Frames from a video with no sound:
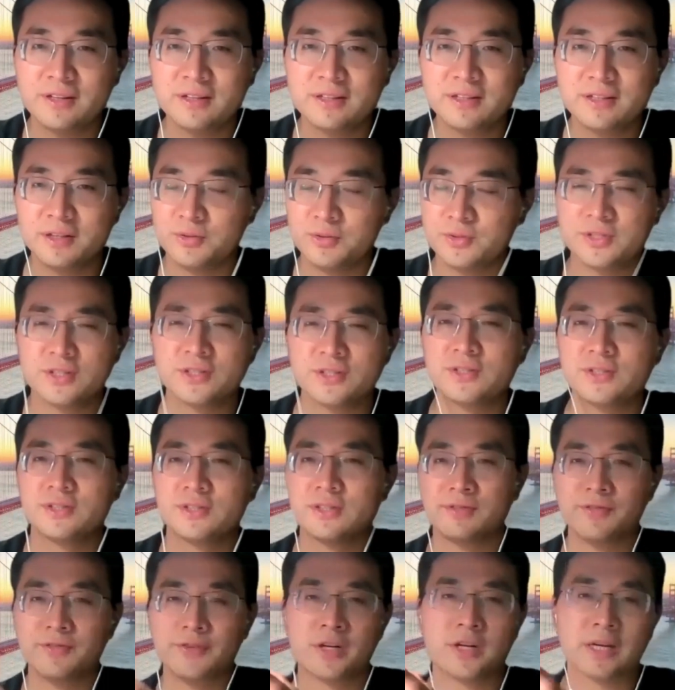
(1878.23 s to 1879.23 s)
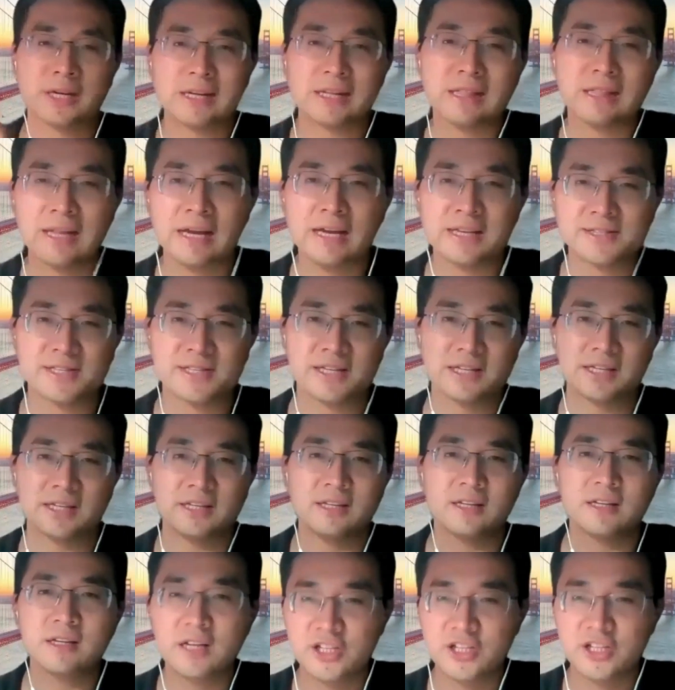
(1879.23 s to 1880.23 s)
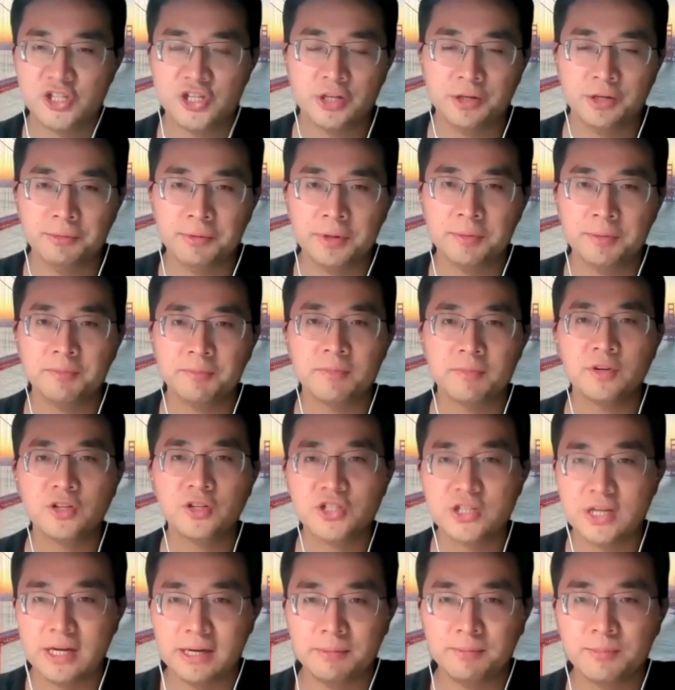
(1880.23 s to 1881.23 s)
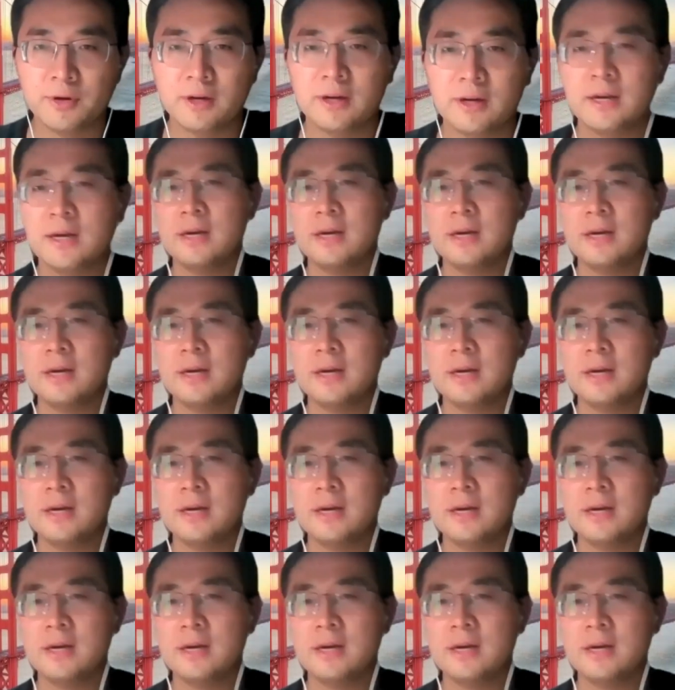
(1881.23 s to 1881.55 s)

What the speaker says: This is a very classic engineering shape.